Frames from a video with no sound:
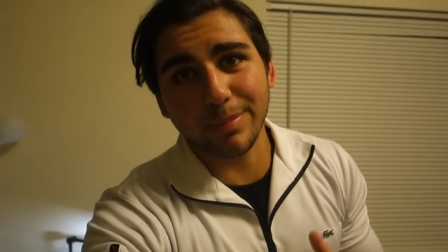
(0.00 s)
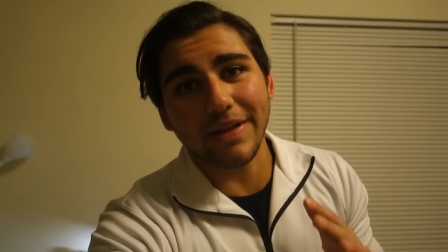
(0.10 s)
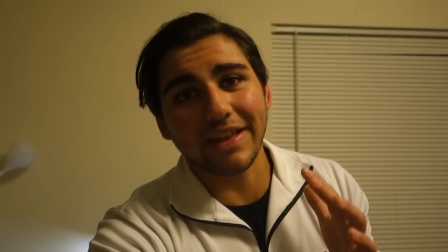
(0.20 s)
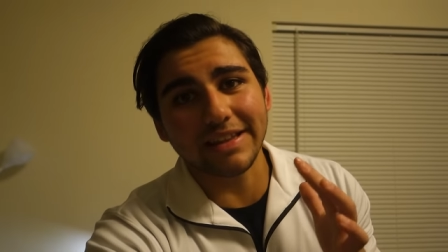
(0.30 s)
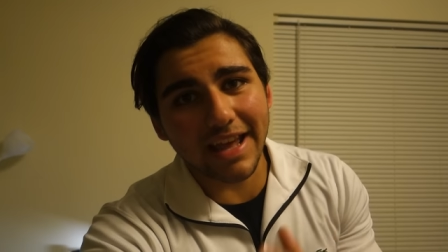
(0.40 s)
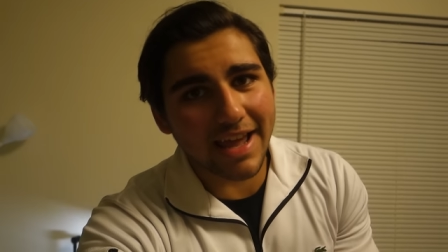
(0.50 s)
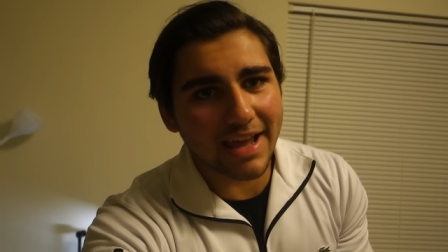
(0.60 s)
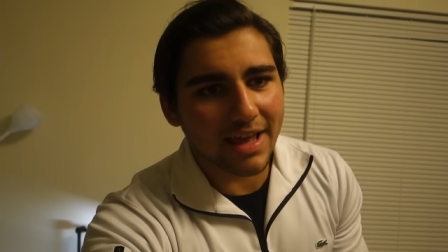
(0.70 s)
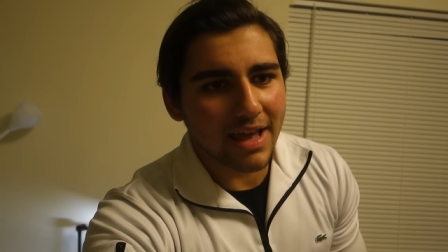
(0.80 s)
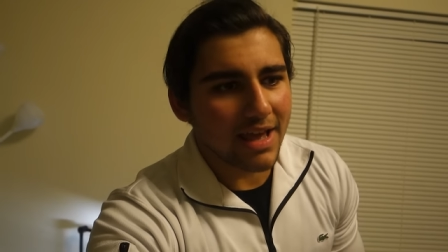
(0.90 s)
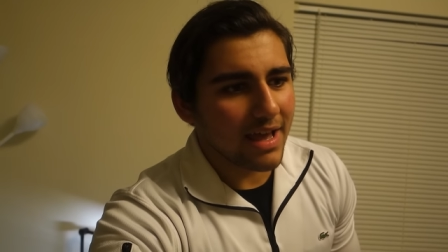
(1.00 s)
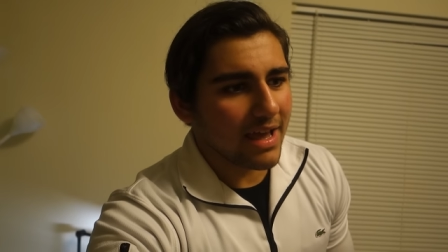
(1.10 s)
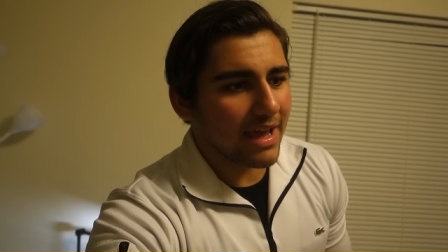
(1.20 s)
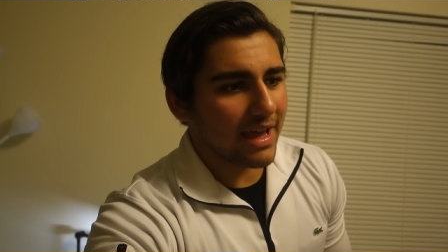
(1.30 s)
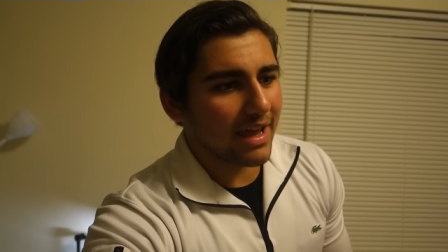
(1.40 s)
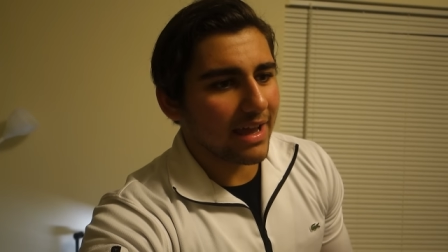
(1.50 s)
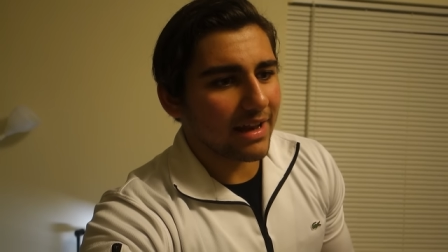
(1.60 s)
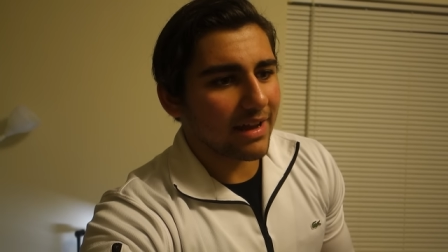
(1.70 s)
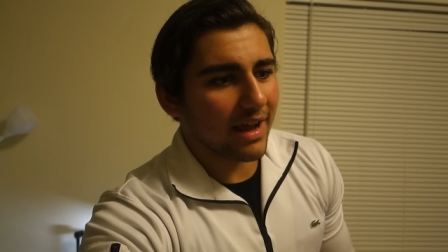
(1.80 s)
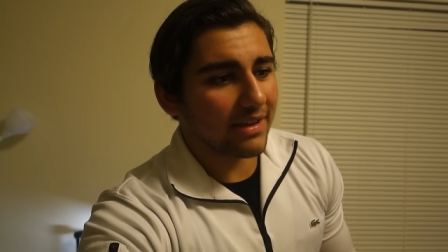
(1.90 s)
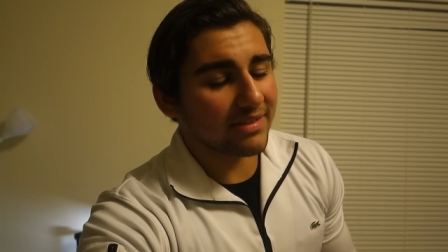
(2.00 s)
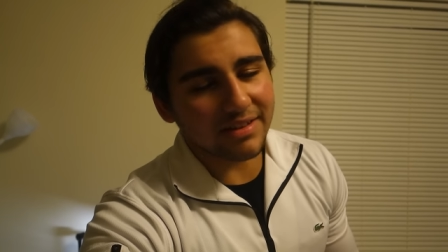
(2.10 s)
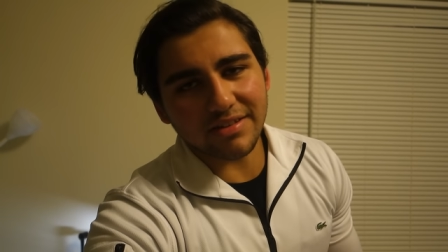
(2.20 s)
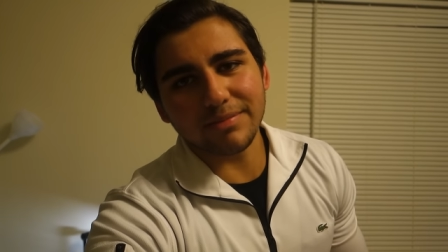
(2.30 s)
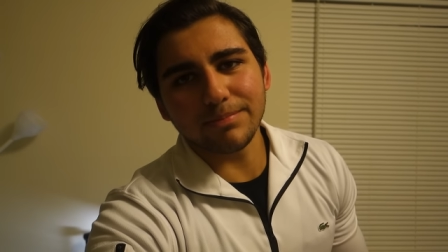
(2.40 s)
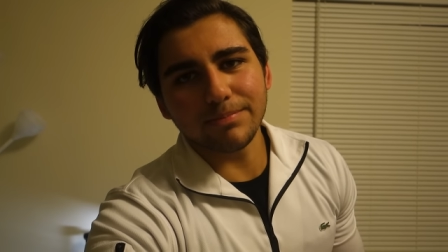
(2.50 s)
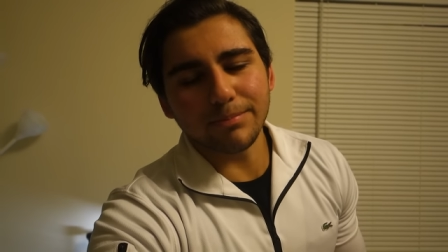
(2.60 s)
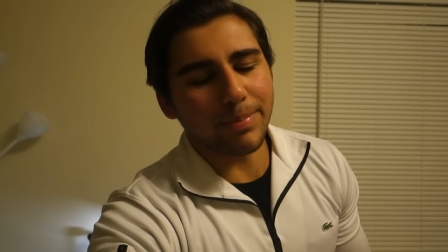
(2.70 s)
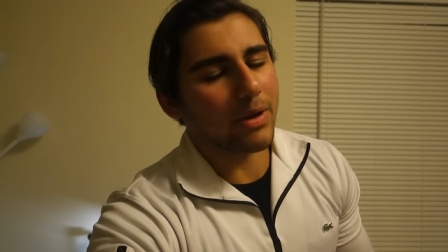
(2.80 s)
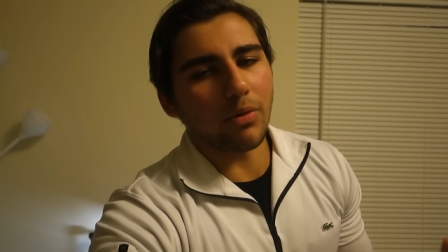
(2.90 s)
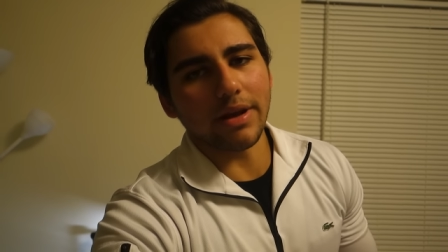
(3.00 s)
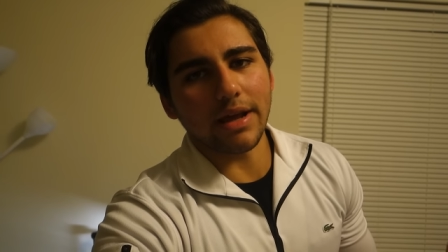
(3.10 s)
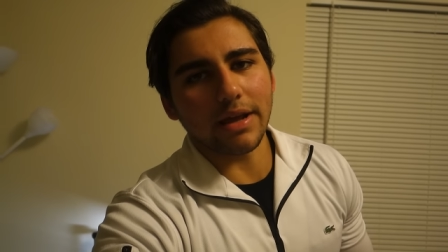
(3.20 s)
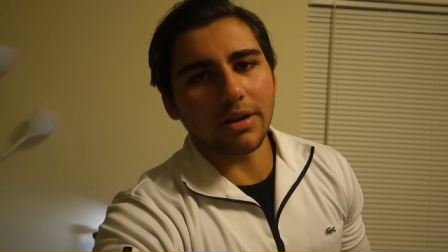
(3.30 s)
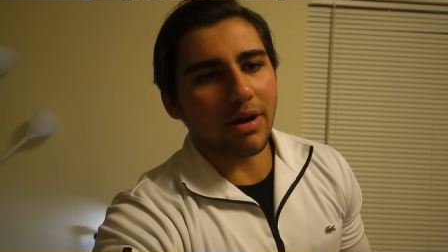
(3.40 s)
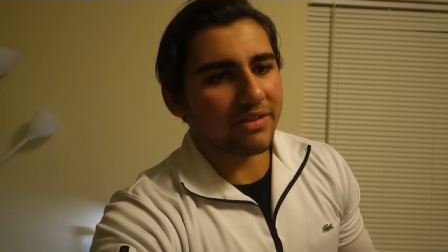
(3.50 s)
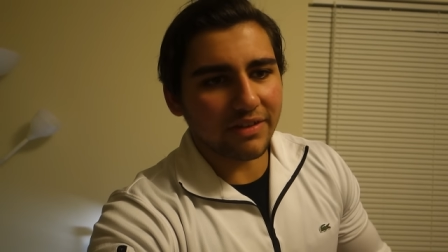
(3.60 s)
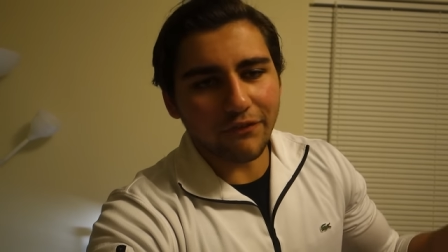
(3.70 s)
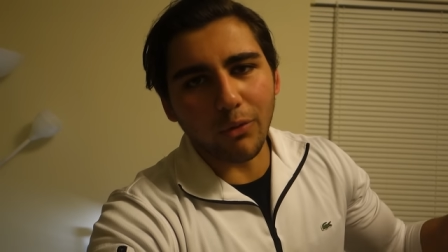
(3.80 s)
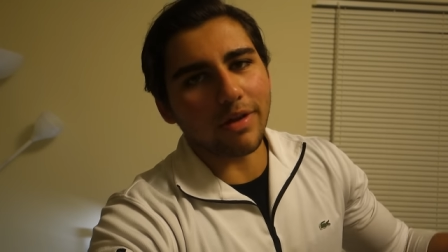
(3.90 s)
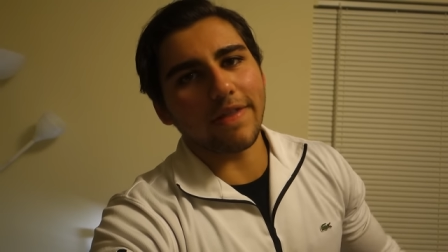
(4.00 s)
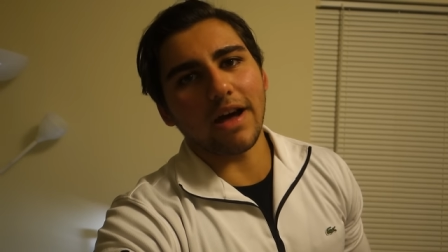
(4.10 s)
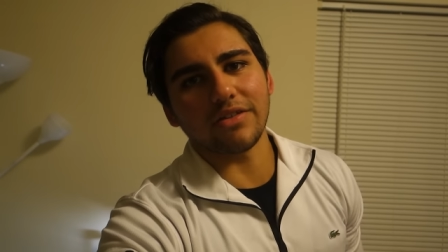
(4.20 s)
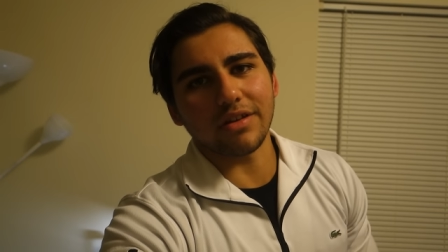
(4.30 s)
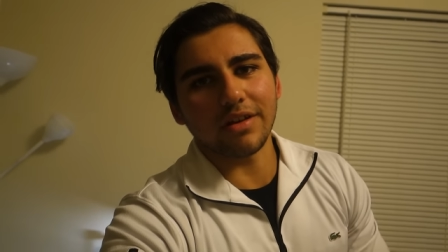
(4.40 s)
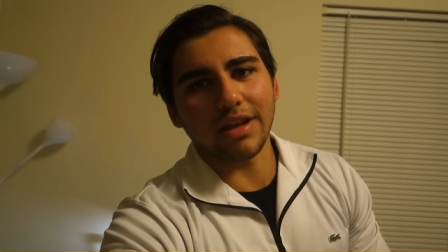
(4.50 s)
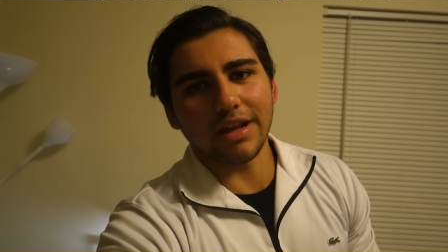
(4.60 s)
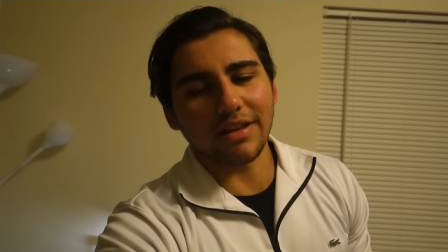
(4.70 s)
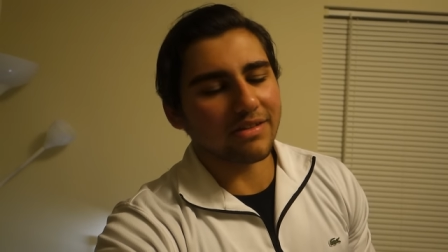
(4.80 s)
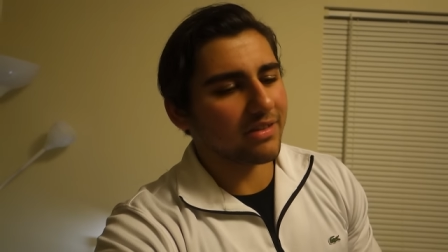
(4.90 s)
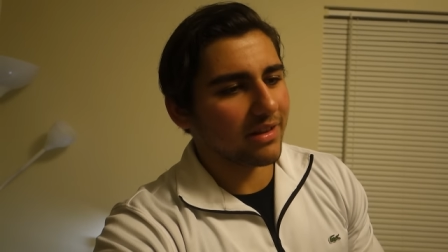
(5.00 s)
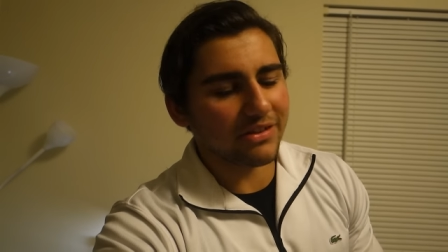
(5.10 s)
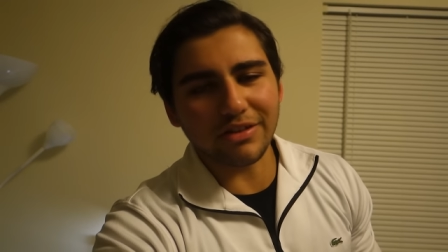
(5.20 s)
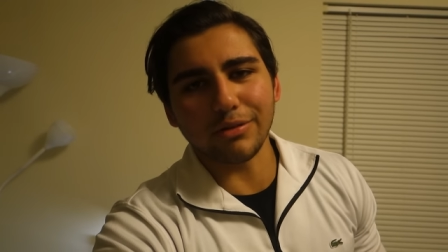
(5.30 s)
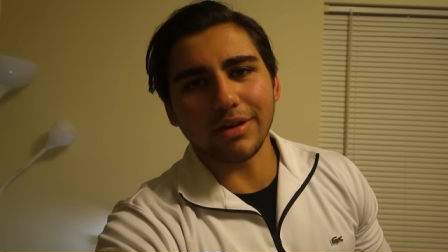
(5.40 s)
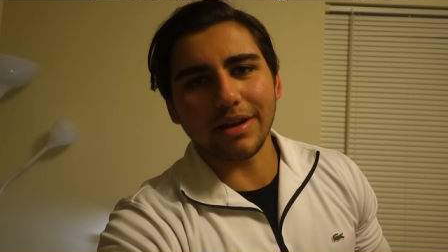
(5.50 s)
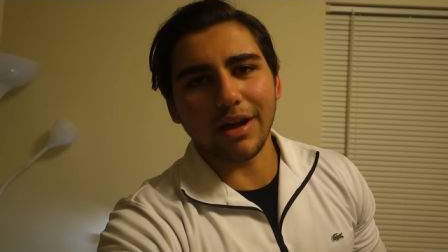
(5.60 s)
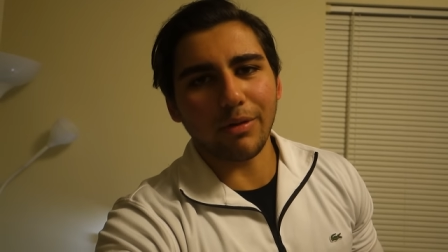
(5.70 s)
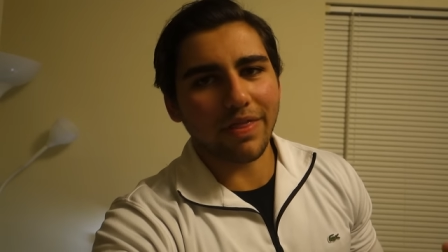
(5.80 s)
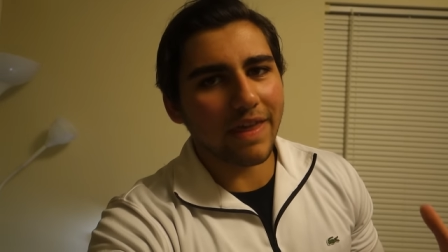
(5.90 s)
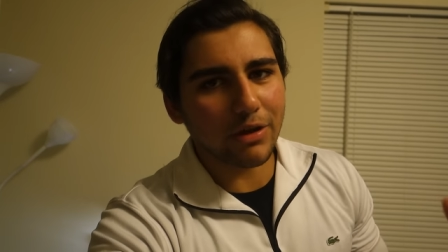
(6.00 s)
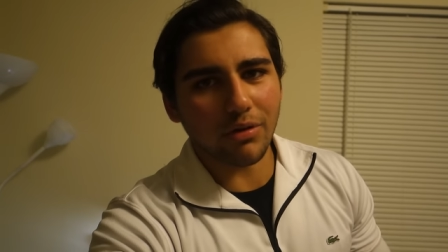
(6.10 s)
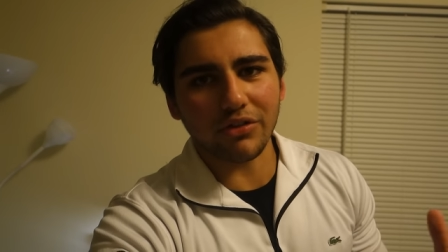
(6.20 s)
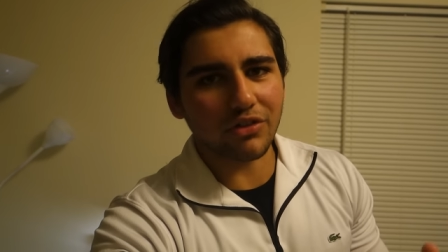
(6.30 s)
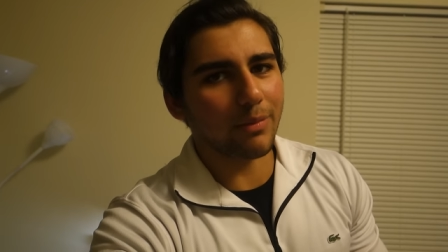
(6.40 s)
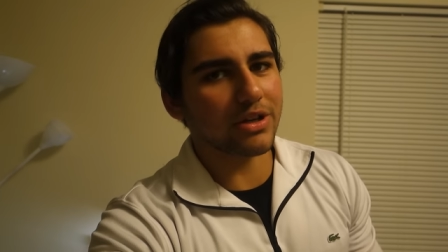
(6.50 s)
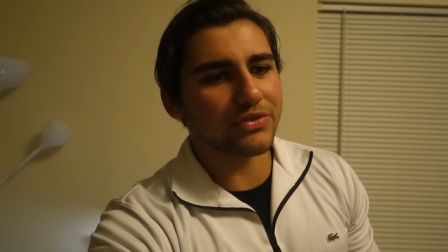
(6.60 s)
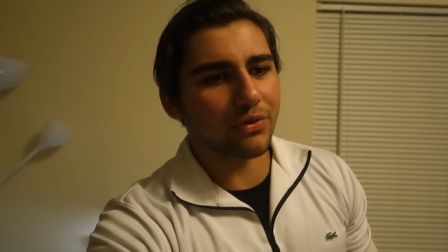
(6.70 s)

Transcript: by the day. And I see this big one day. You know, I see forty thousand, and let's let's do it. I want to thank you all so much